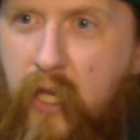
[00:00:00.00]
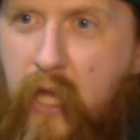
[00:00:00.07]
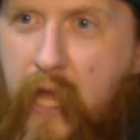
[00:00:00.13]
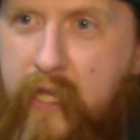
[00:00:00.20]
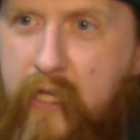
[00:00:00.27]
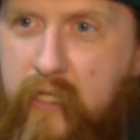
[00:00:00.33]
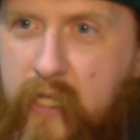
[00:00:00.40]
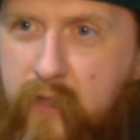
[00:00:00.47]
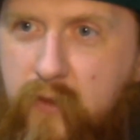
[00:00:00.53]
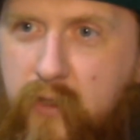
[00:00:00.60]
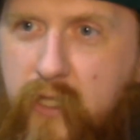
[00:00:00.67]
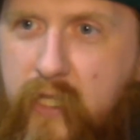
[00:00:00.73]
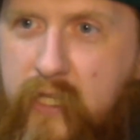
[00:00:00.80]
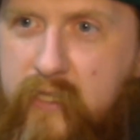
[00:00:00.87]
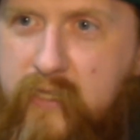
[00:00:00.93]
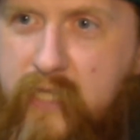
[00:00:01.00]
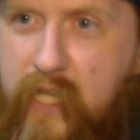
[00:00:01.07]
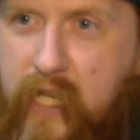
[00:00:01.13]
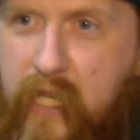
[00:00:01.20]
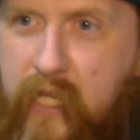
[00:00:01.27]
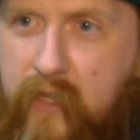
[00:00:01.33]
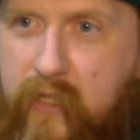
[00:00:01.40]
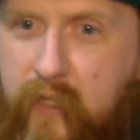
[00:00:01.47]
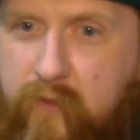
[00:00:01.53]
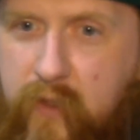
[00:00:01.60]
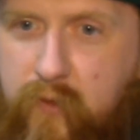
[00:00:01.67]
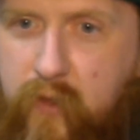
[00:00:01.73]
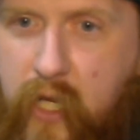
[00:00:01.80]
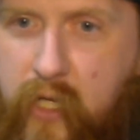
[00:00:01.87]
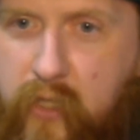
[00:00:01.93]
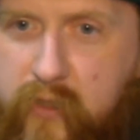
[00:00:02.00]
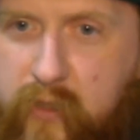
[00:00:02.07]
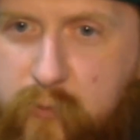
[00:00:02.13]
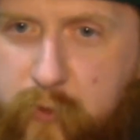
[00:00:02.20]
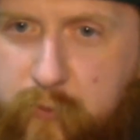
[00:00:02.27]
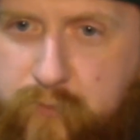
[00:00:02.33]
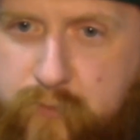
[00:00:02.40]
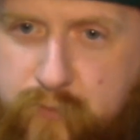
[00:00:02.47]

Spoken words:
I can never again say that I've never hired someone.